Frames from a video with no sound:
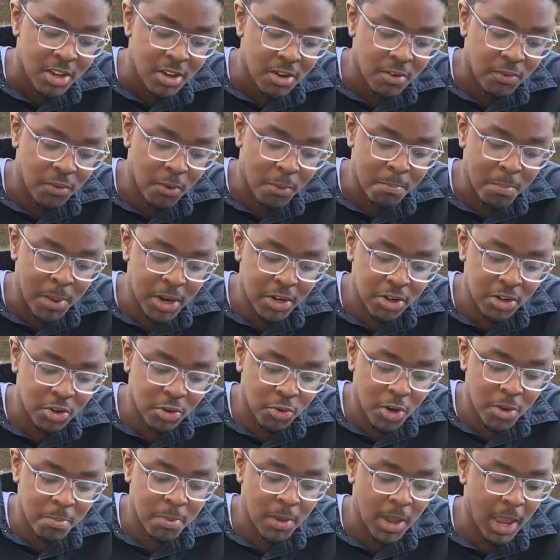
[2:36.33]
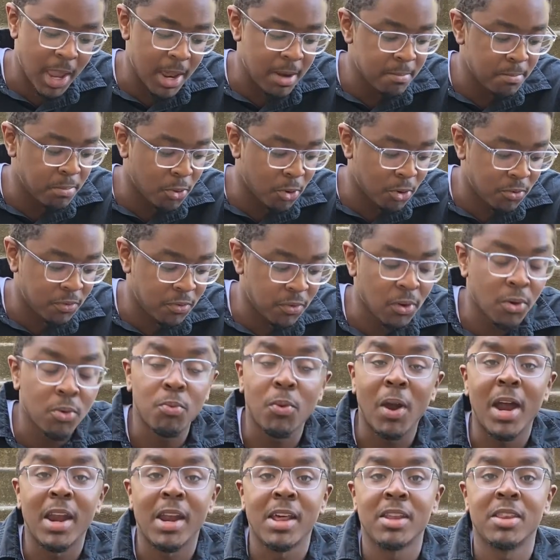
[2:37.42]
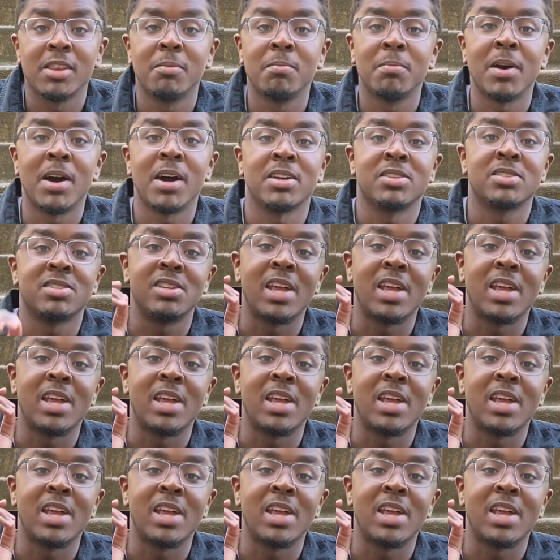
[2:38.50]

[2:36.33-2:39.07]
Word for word: for better grip and board feel right out of the box.